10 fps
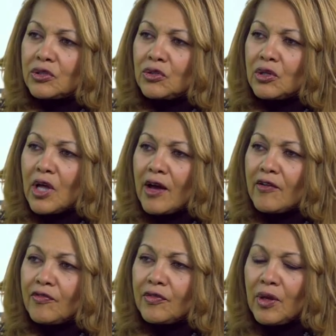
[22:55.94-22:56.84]
in your
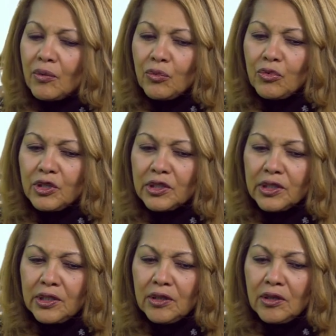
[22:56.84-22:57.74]
life that
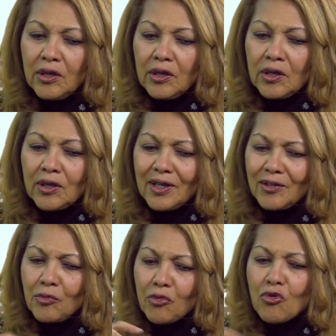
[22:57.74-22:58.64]
really kind
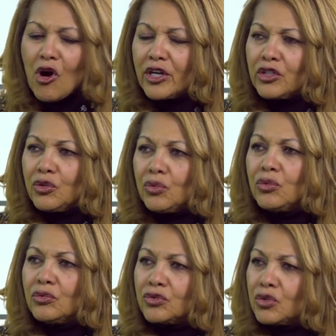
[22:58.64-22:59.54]
of brought
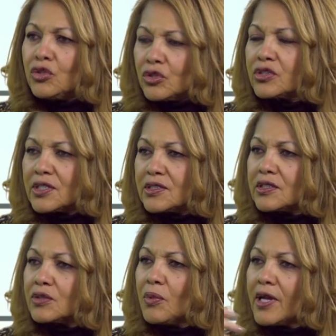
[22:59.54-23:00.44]
you to your
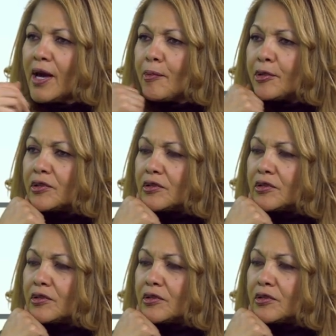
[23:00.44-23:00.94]
senses. What happened?